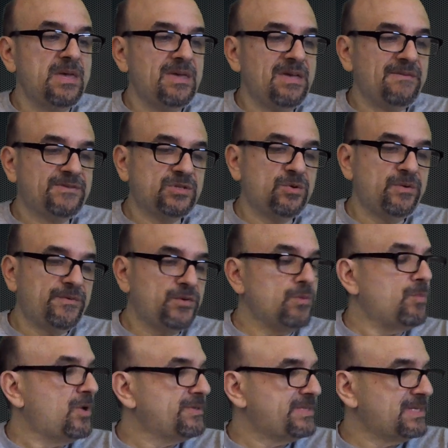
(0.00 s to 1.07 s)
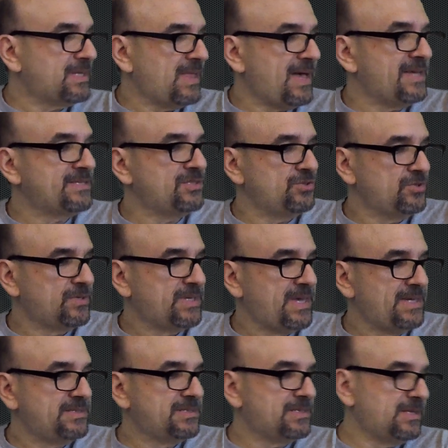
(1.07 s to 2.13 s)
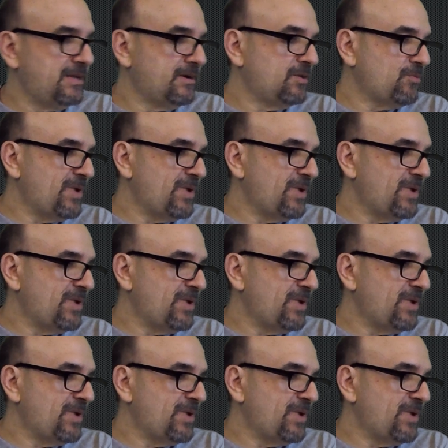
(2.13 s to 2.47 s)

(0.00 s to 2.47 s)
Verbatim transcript: if so, if you're multi-class, in your case, cleric